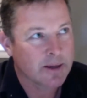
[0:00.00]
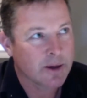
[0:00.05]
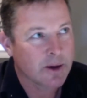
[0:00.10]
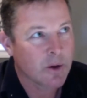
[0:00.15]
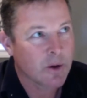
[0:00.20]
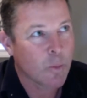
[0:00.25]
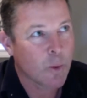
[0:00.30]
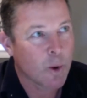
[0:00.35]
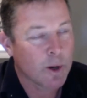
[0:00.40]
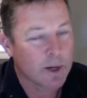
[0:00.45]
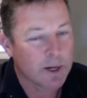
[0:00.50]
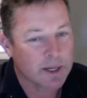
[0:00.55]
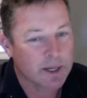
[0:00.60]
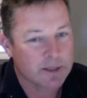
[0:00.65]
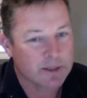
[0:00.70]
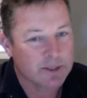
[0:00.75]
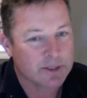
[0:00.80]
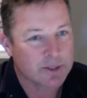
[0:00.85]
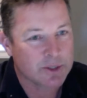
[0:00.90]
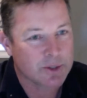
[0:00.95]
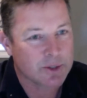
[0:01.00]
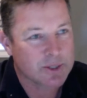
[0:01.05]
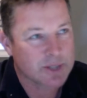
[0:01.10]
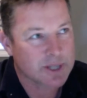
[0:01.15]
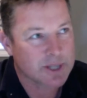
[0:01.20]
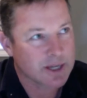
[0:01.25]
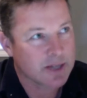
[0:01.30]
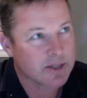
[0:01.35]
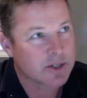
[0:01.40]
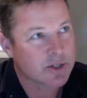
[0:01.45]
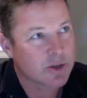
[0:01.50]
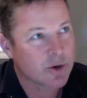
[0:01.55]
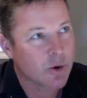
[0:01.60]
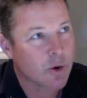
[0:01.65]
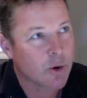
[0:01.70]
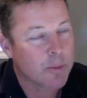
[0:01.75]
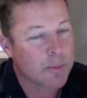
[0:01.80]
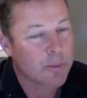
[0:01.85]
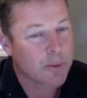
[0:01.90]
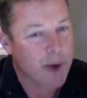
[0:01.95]
what it is you teach,
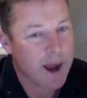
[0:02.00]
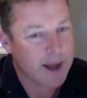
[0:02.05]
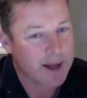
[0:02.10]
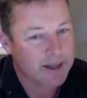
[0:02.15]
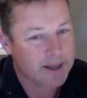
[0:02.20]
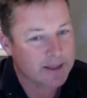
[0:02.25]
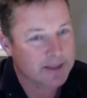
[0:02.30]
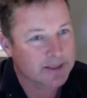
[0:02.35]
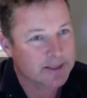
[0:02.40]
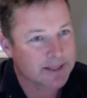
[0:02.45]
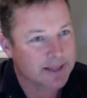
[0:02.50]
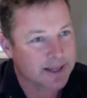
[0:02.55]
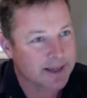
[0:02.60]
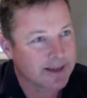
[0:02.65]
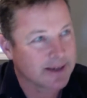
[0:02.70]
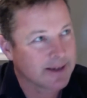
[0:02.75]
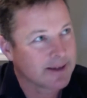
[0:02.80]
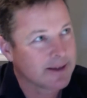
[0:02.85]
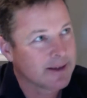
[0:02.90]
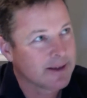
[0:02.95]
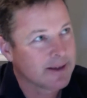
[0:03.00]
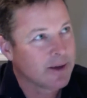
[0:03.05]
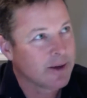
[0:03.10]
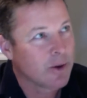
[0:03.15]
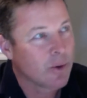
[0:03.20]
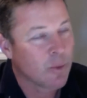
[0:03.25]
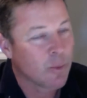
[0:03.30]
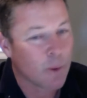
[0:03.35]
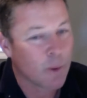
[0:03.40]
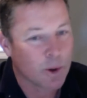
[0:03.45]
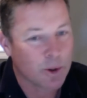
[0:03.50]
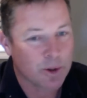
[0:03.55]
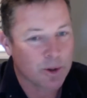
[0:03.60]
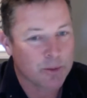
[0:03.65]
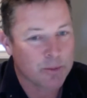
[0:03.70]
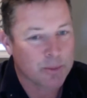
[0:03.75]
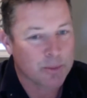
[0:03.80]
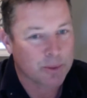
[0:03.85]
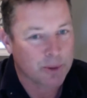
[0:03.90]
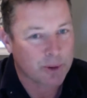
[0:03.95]
or practicing what
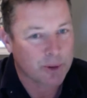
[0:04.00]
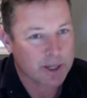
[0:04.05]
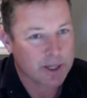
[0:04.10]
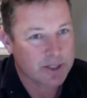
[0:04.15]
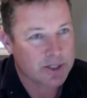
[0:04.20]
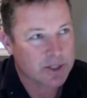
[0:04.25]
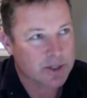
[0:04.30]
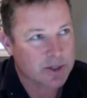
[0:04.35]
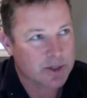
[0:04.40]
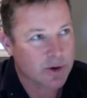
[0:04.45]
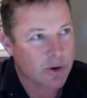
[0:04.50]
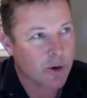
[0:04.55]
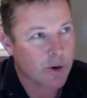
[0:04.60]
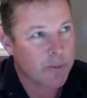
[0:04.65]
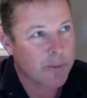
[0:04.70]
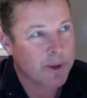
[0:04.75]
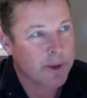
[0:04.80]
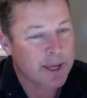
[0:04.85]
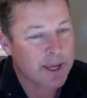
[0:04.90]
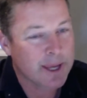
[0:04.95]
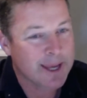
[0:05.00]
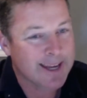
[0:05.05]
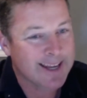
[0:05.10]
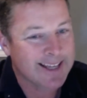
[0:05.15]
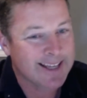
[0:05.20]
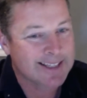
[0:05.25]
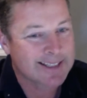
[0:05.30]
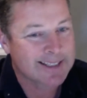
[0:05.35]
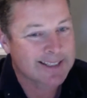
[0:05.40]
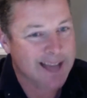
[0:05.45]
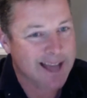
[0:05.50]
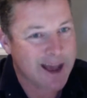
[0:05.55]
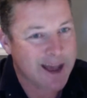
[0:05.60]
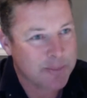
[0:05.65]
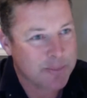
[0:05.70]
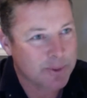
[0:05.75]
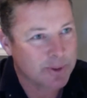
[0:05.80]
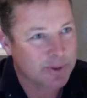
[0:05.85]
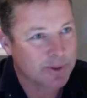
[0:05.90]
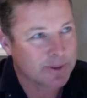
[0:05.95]
you preach, or being an
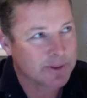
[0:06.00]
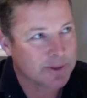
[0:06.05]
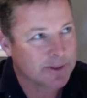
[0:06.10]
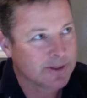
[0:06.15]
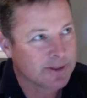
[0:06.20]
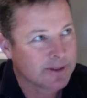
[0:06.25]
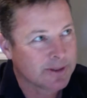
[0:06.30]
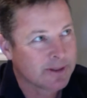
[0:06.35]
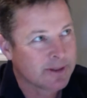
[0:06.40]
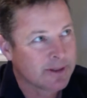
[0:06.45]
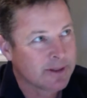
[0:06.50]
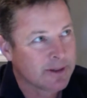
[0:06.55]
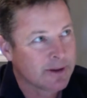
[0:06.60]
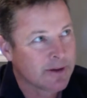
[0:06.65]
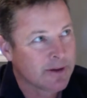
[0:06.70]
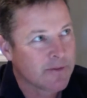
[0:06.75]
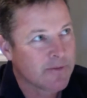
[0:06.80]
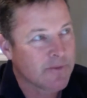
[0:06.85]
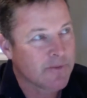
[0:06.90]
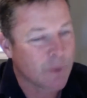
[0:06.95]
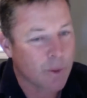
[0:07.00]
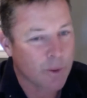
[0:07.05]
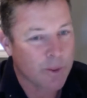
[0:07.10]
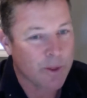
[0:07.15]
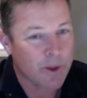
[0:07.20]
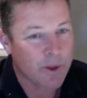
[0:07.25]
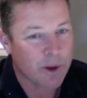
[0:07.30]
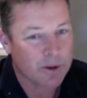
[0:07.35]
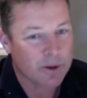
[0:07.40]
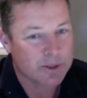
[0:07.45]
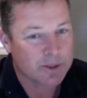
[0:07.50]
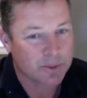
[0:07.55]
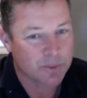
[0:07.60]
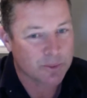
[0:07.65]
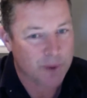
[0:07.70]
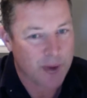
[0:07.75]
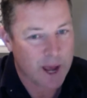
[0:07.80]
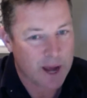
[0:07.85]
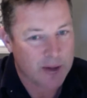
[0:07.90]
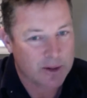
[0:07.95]
example for those
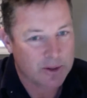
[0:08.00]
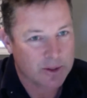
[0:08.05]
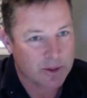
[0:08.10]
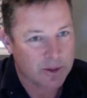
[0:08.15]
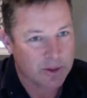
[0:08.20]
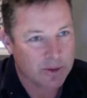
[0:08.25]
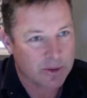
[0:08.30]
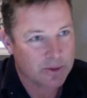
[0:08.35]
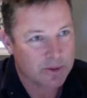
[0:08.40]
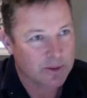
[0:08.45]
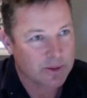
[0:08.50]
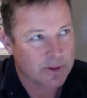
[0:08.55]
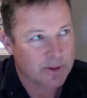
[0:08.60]
around you